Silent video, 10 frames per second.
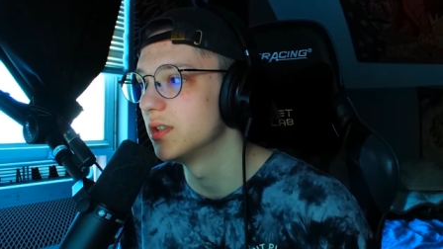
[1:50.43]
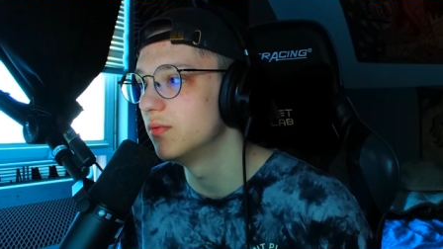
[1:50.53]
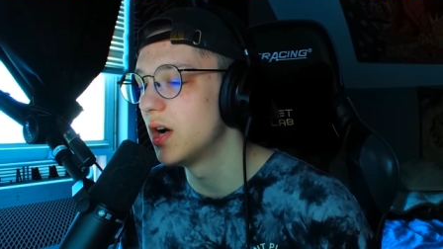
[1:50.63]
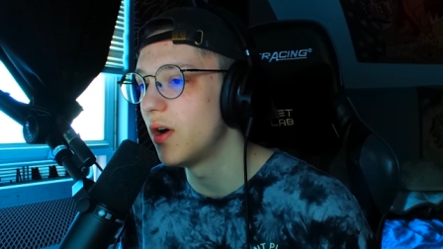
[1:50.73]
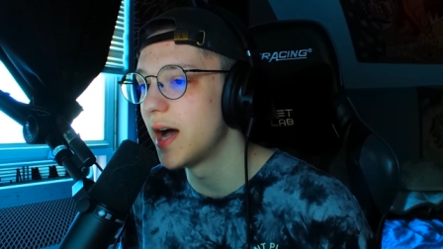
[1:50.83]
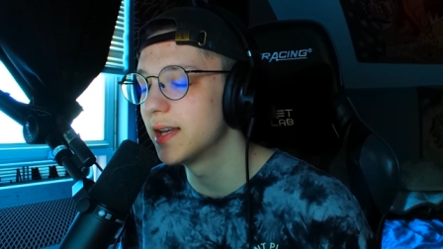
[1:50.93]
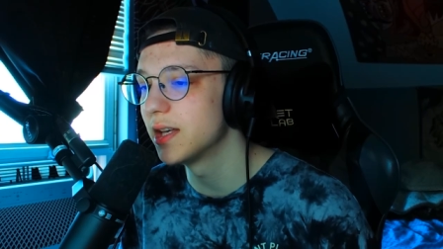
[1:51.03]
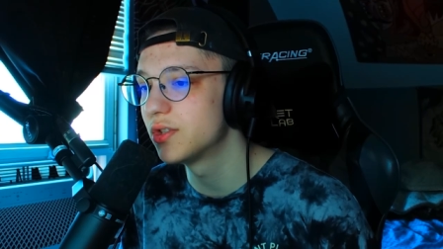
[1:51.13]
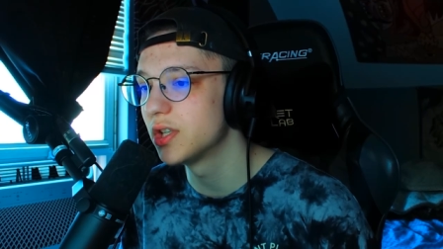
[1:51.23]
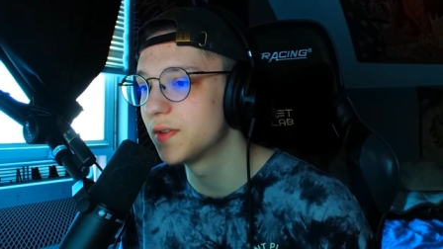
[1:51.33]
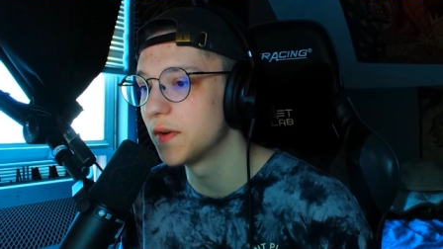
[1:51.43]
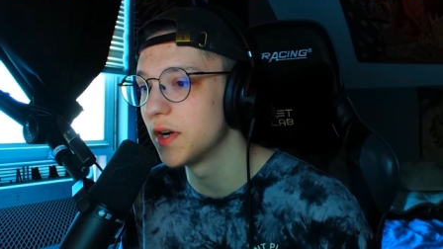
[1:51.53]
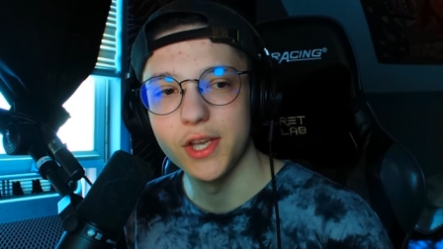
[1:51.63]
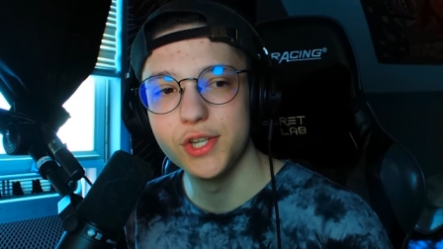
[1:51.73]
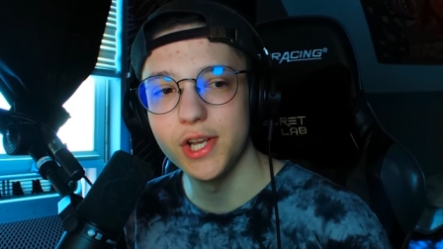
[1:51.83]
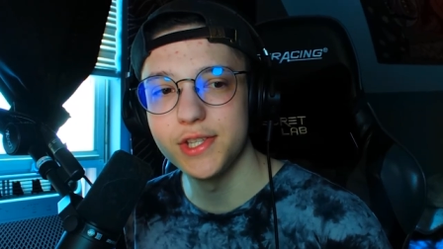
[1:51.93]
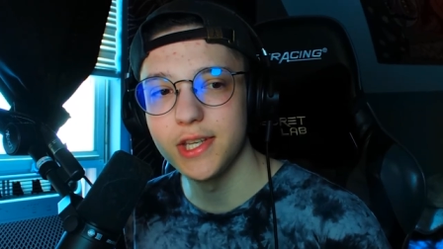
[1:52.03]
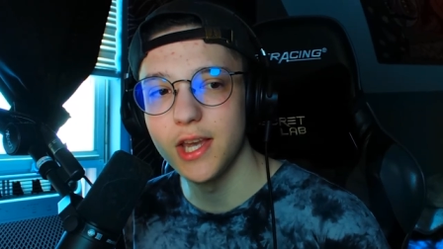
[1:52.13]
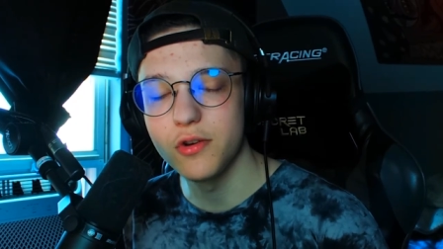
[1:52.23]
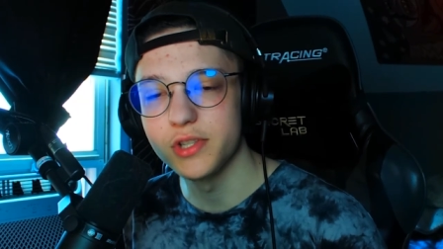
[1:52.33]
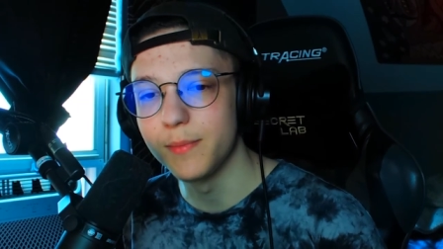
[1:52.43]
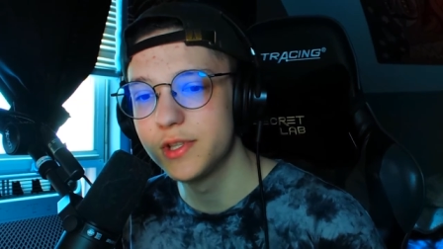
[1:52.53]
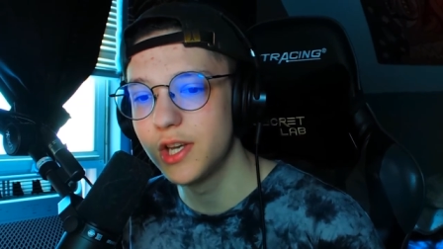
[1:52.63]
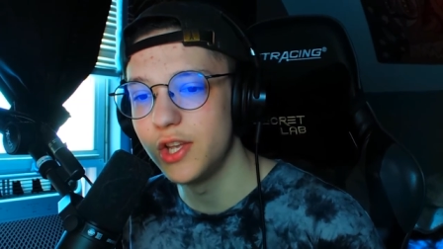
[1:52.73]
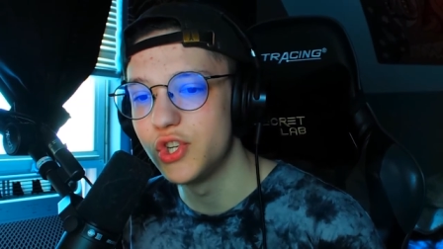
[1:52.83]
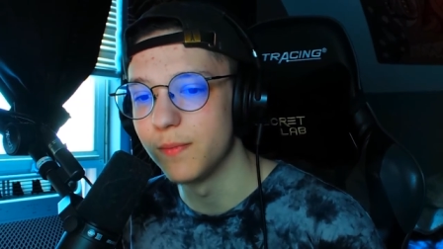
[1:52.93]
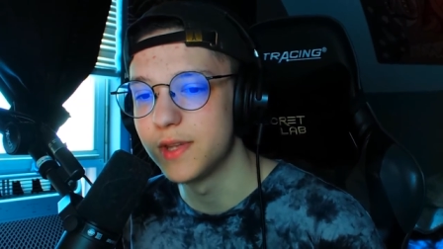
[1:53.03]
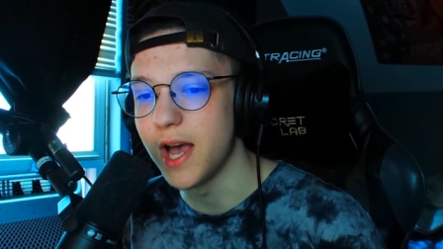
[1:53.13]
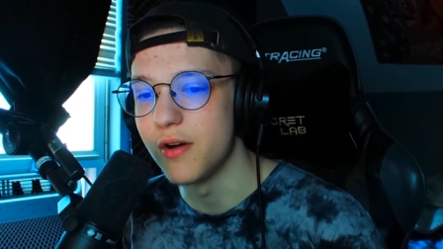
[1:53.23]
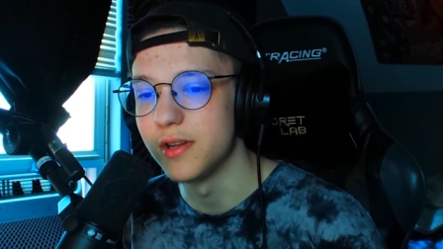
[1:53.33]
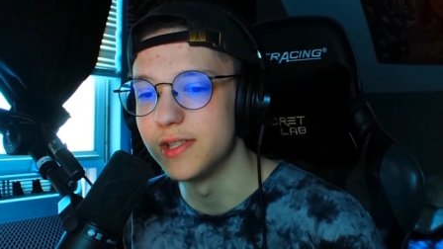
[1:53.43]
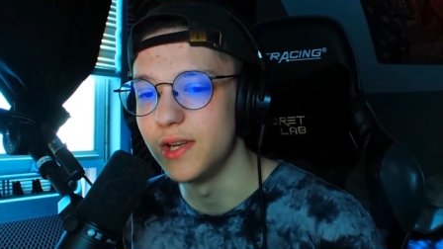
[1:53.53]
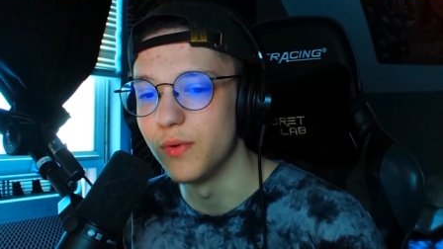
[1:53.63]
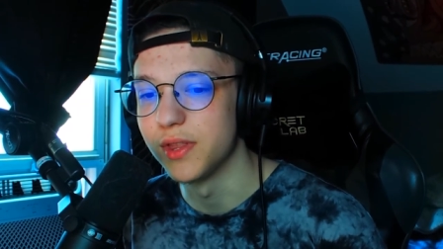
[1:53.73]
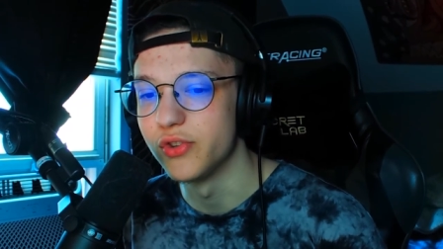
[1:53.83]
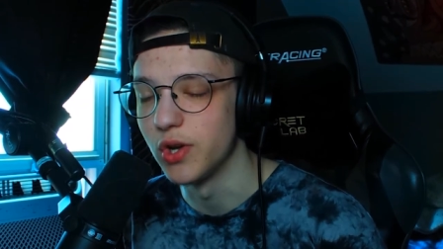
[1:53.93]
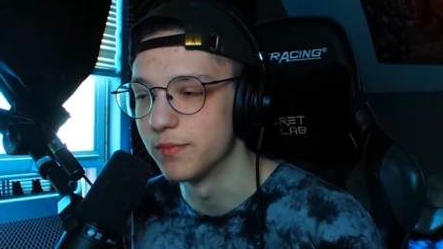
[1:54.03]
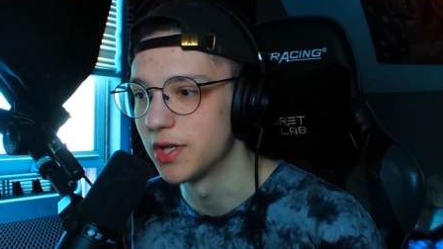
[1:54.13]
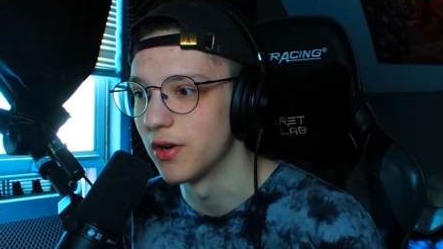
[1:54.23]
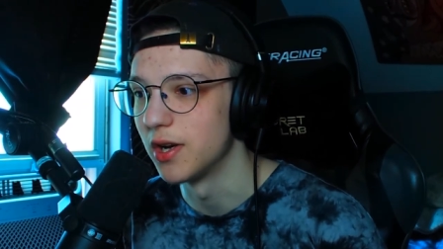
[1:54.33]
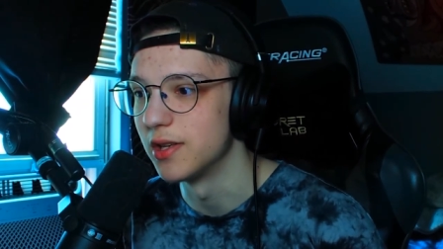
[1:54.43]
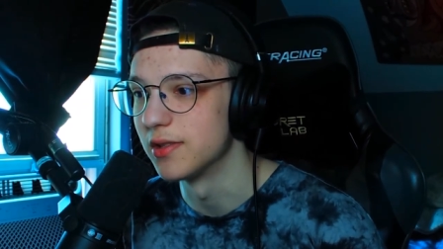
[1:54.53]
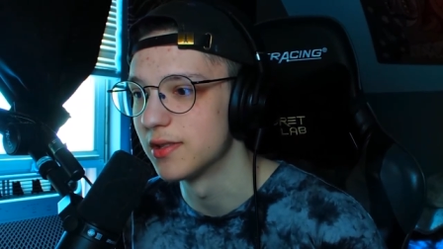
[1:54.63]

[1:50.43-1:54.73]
Well, I guess just for shits and giggles, I'm just going to jump down to see what this jump scare is.